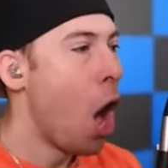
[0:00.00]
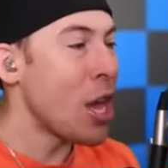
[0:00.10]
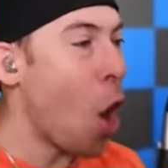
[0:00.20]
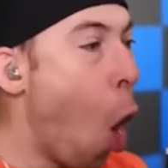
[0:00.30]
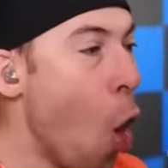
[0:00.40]

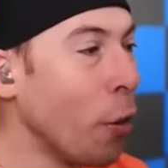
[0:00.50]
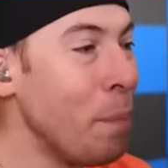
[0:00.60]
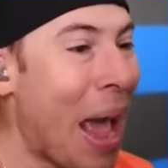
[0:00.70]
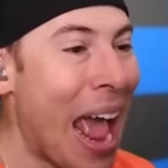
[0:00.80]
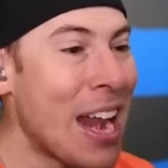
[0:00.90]
the
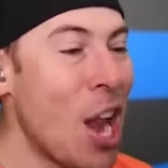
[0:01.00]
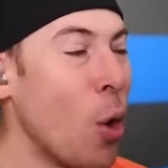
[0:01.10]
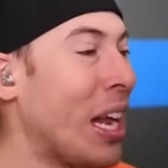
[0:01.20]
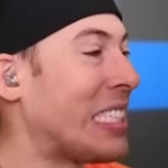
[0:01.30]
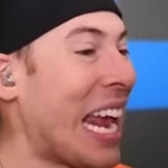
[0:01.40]
old man
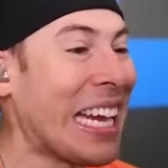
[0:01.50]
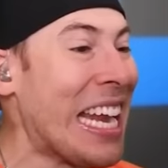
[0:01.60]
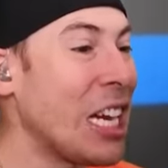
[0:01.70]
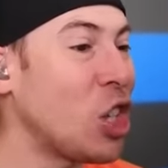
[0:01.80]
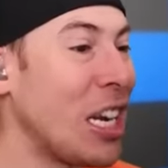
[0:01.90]
known as
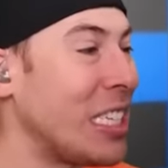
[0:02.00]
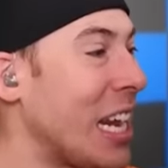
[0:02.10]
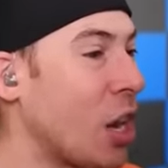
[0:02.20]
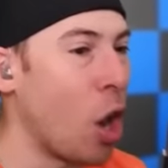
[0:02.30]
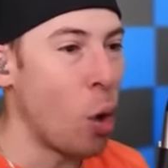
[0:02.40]
technician is
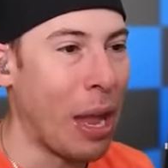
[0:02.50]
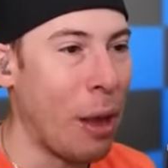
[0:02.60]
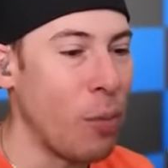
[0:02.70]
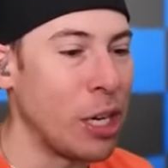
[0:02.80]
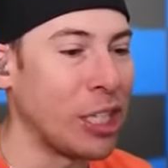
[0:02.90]
here.
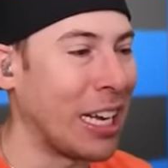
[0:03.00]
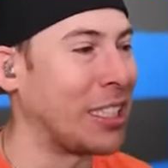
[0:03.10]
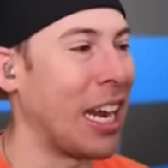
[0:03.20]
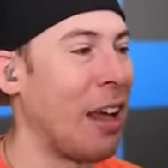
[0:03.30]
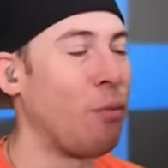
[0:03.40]
Okay, we just
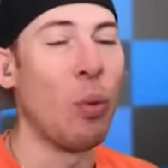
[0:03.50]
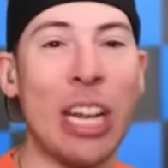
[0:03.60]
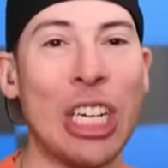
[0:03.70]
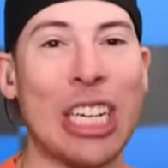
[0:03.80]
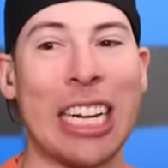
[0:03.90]
got saved.
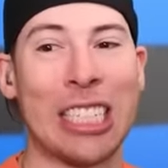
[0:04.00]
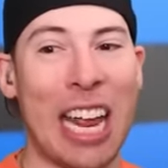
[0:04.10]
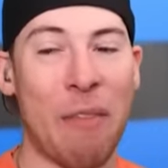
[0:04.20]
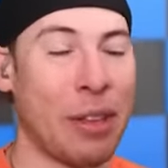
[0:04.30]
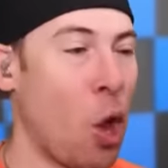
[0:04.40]
We just got
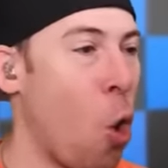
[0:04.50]
saved by